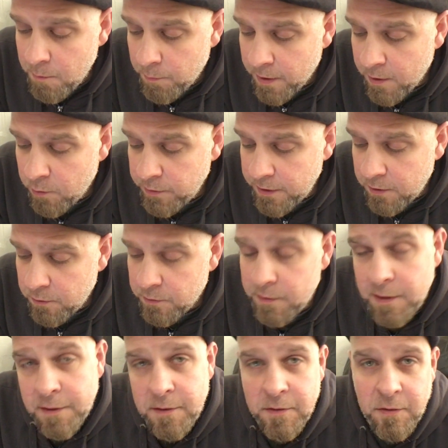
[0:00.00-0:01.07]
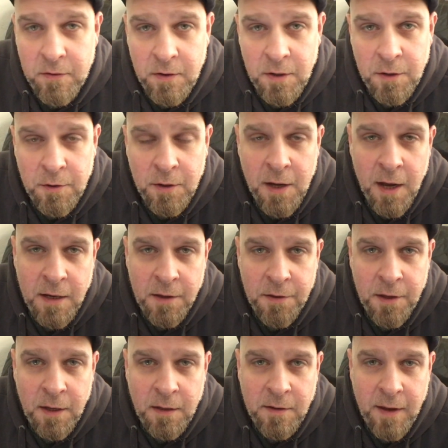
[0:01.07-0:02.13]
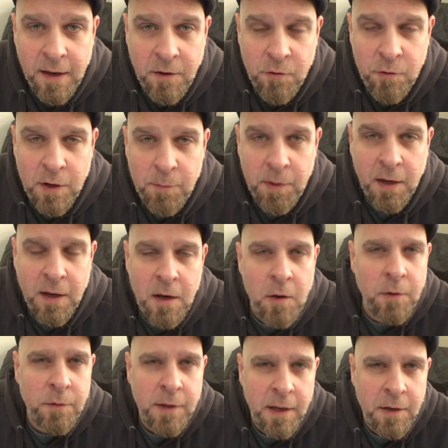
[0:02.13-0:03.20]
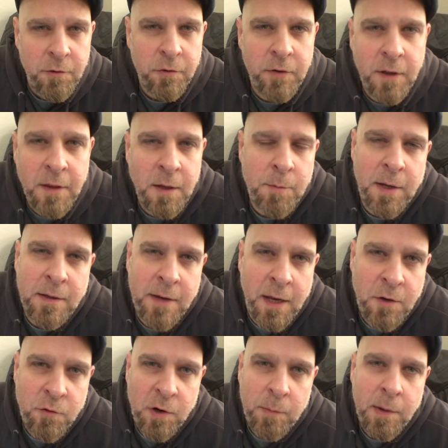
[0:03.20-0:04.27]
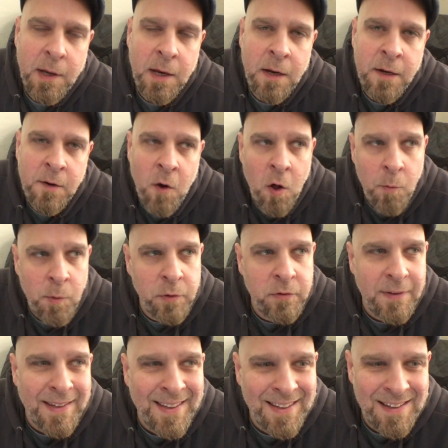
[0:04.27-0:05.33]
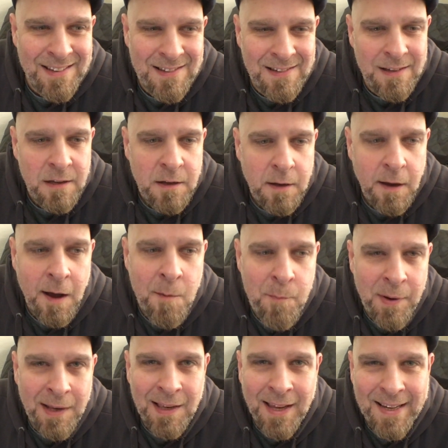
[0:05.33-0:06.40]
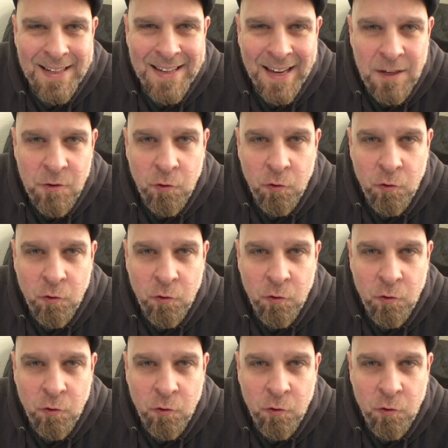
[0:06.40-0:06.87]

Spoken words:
This is another kind of thing, daydreaming. You know, the interesting thing about daydreaming, it almost is a bit like night